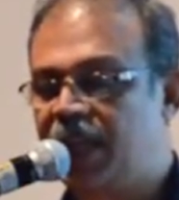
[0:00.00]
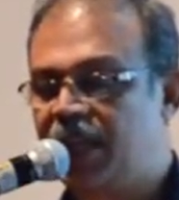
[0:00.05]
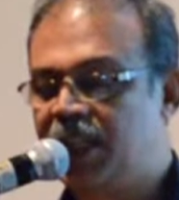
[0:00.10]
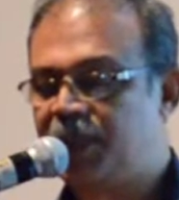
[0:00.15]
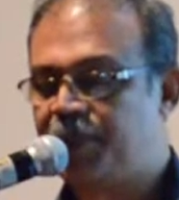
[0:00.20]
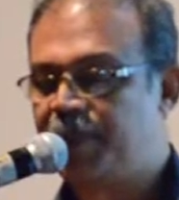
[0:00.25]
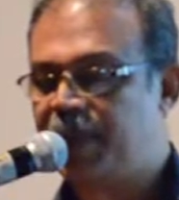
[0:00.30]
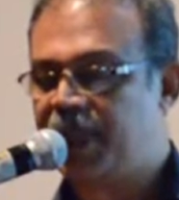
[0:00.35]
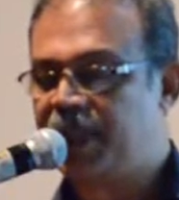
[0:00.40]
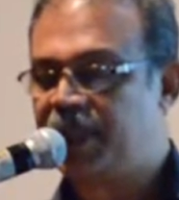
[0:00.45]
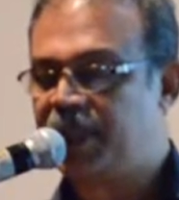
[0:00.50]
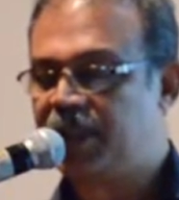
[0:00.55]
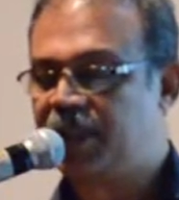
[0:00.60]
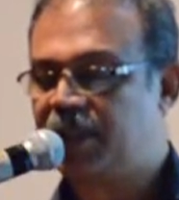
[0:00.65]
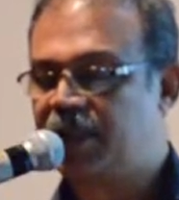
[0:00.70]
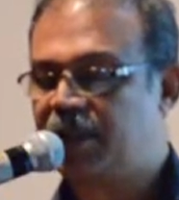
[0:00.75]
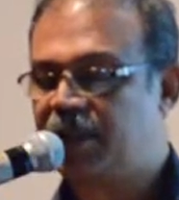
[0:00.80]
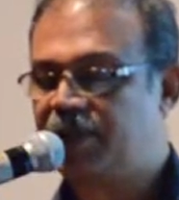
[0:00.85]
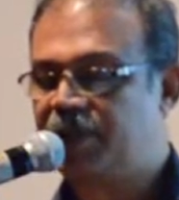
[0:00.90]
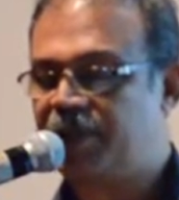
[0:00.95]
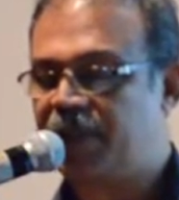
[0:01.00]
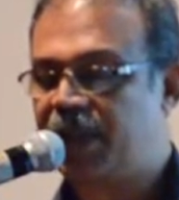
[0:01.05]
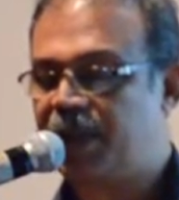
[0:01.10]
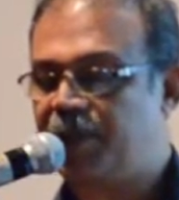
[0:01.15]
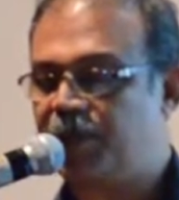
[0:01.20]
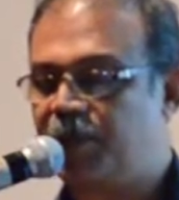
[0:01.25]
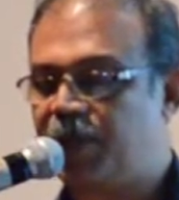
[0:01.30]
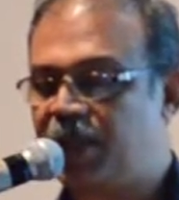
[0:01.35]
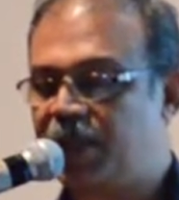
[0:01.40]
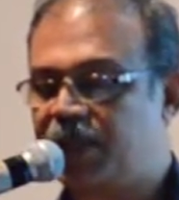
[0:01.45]
spatial
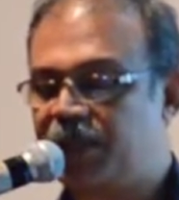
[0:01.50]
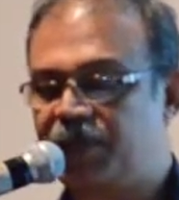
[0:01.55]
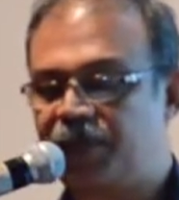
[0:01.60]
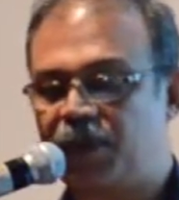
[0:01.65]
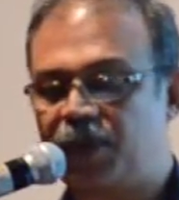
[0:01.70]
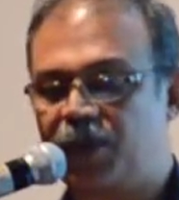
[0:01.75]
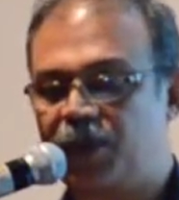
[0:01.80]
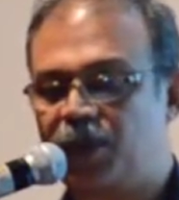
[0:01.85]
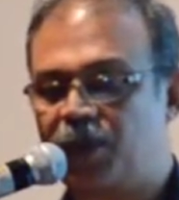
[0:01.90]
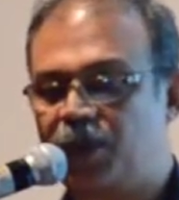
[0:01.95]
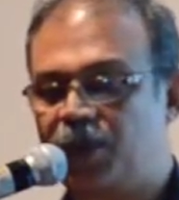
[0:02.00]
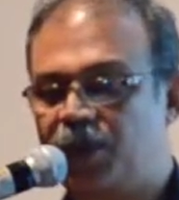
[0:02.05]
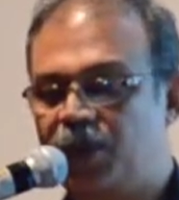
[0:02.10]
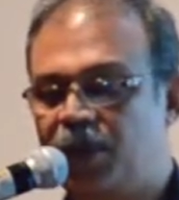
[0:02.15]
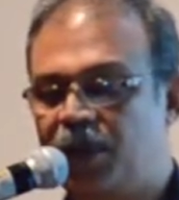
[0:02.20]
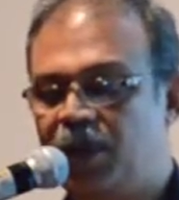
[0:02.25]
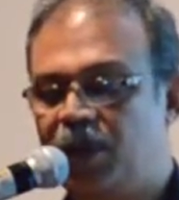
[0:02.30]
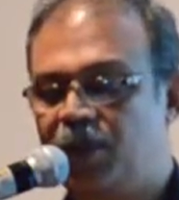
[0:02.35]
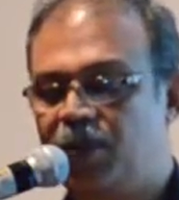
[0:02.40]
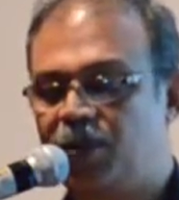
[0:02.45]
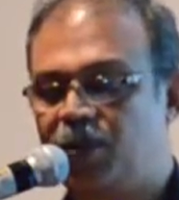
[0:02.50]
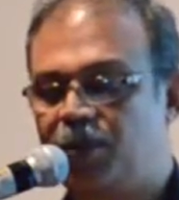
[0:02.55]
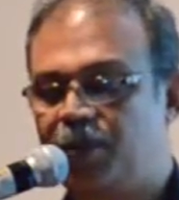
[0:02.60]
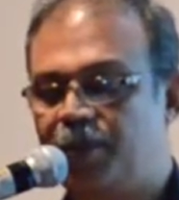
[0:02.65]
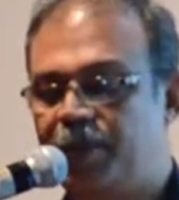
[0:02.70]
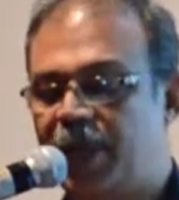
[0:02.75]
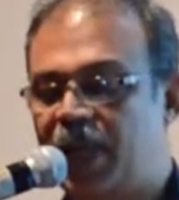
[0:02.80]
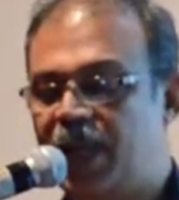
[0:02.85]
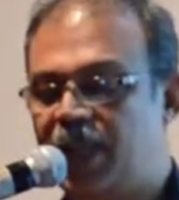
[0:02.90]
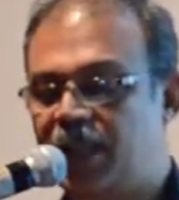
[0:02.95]
frameworks for growth
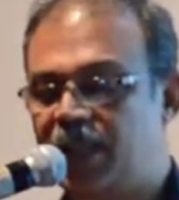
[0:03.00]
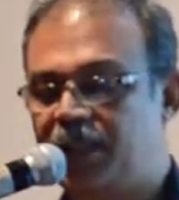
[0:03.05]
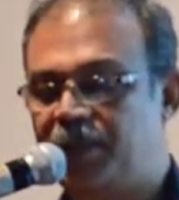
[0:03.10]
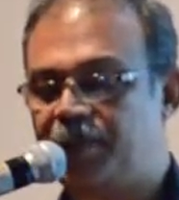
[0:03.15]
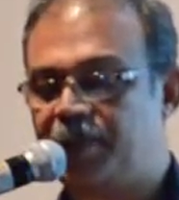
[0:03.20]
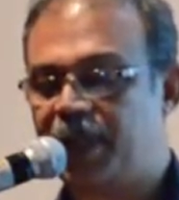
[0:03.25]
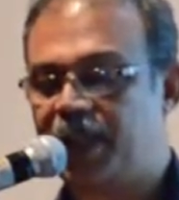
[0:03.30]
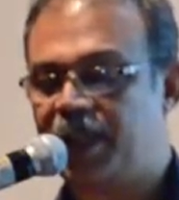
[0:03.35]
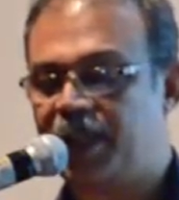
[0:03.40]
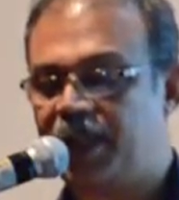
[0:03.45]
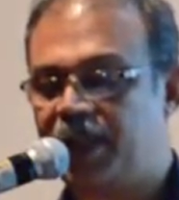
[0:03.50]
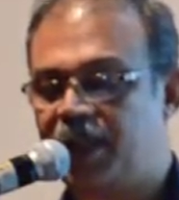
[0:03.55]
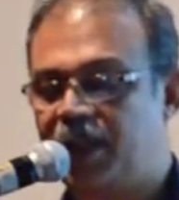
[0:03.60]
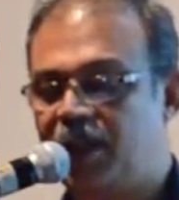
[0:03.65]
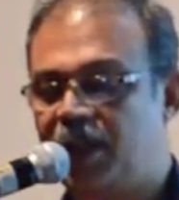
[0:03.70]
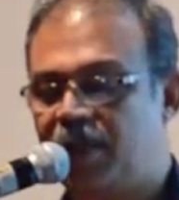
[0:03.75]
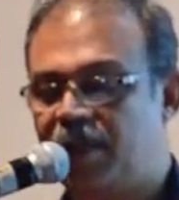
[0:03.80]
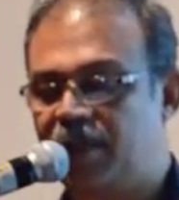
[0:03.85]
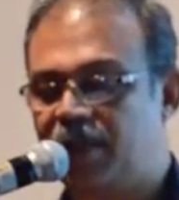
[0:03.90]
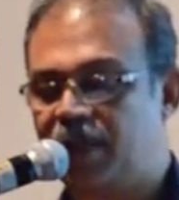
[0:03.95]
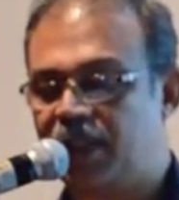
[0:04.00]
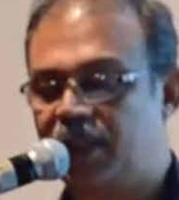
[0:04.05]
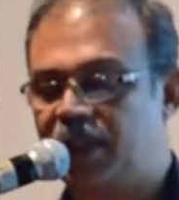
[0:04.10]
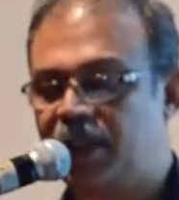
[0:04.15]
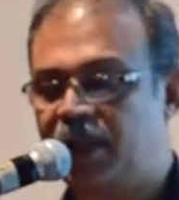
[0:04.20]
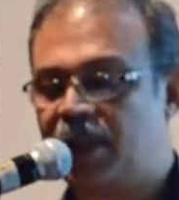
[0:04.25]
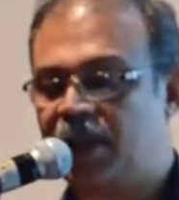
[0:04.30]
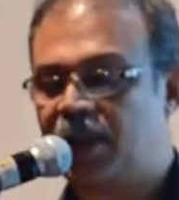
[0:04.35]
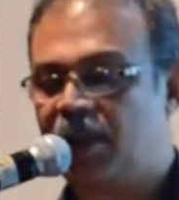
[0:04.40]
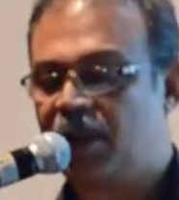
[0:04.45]
through participatory
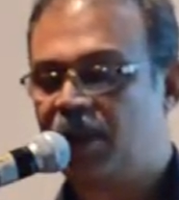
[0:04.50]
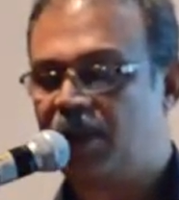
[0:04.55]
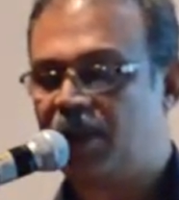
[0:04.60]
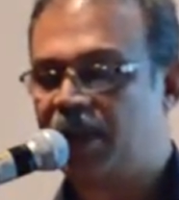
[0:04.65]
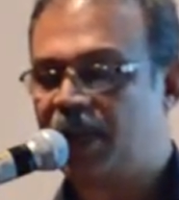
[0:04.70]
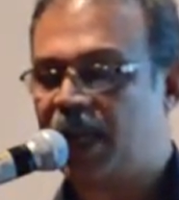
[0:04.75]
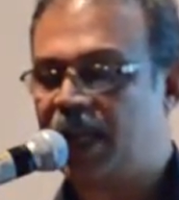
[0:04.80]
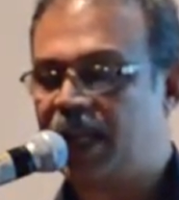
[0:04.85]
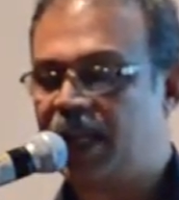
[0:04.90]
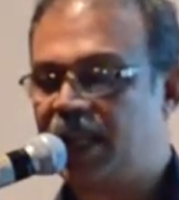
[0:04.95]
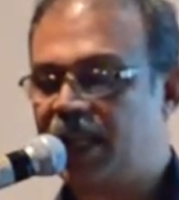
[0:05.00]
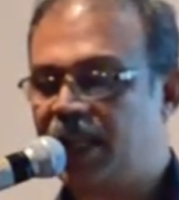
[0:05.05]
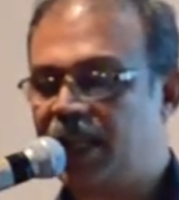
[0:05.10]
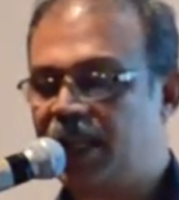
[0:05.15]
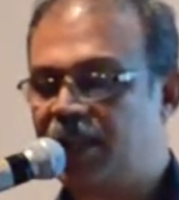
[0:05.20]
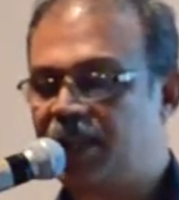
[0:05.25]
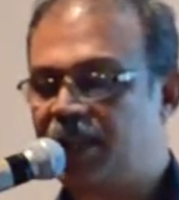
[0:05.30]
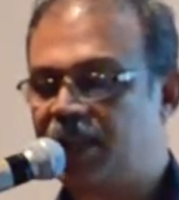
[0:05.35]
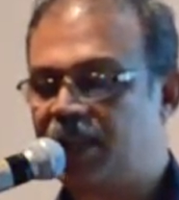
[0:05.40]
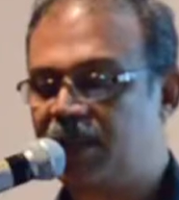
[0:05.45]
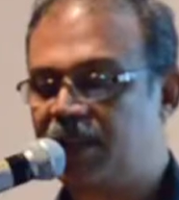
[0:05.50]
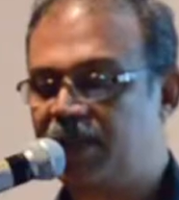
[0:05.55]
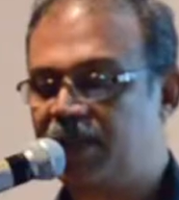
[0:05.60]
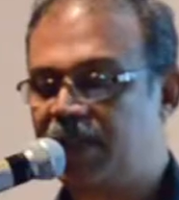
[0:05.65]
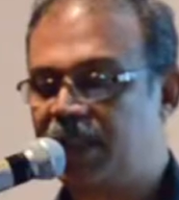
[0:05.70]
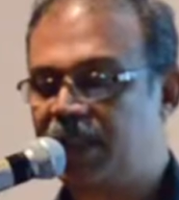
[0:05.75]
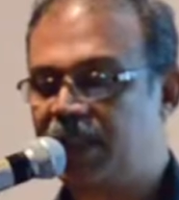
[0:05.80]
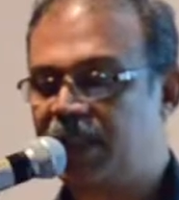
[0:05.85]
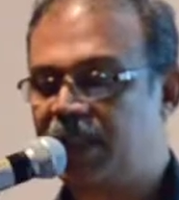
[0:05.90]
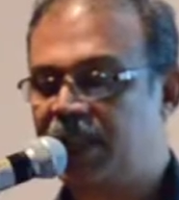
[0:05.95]
governance on heritage
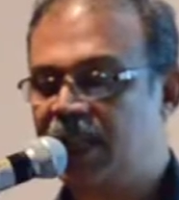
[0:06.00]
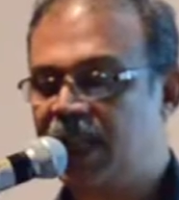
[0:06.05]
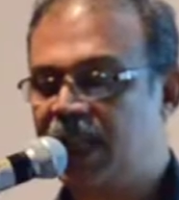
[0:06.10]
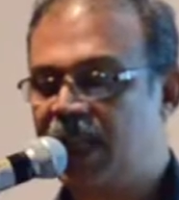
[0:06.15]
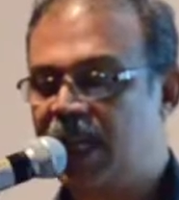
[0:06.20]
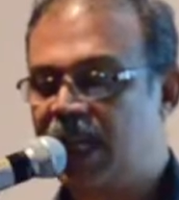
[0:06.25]
conservation